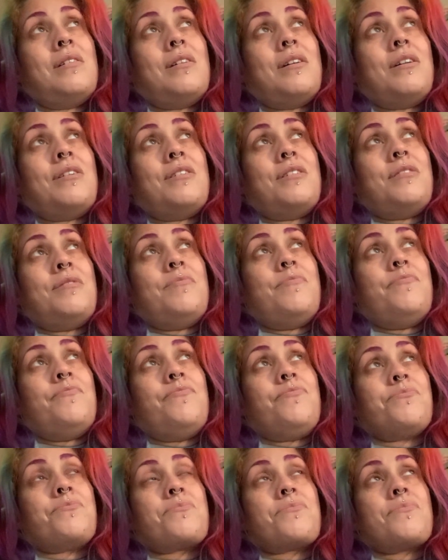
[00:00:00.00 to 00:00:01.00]

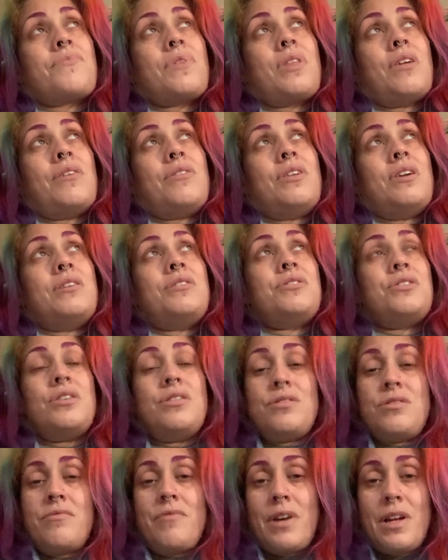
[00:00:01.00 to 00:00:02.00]
the
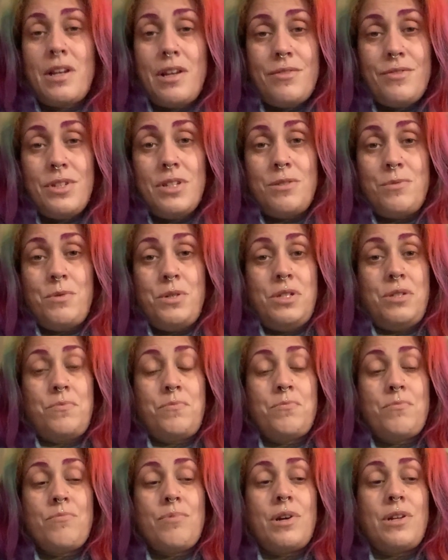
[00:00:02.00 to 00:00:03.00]
issues around lived experience
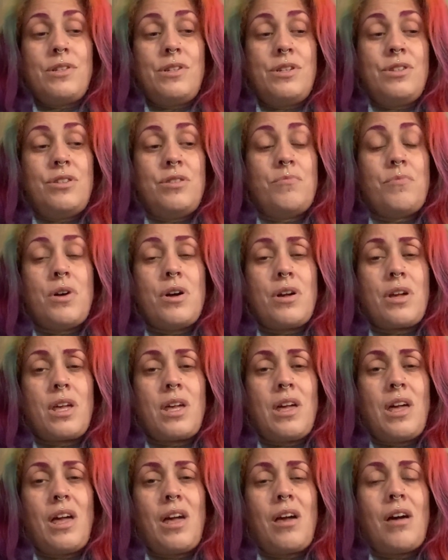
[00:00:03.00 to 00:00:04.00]
practitioner
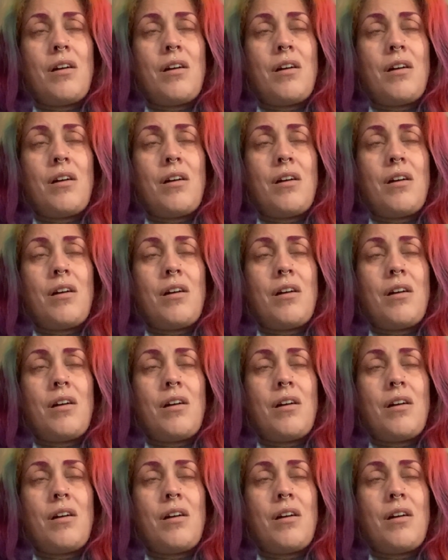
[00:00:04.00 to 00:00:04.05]
working.